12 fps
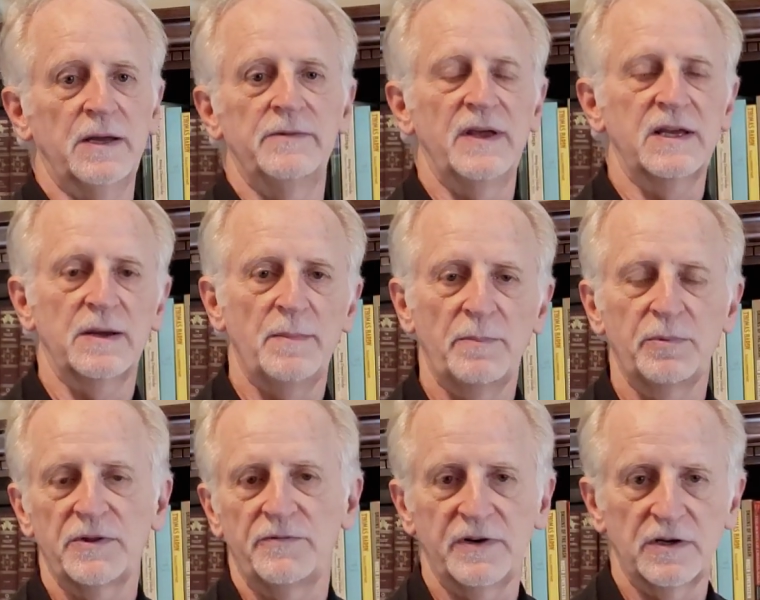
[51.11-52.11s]
they come up
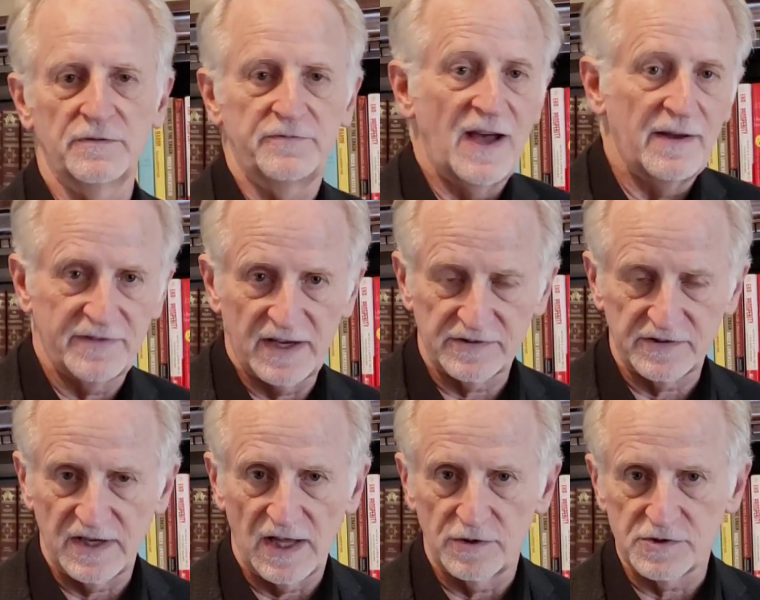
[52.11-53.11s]
with a figure of
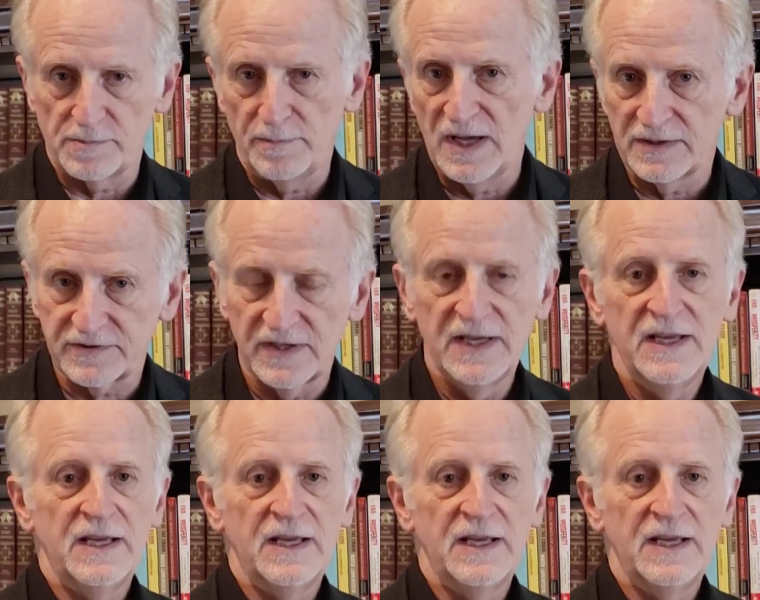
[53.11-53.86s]
$5,000 a month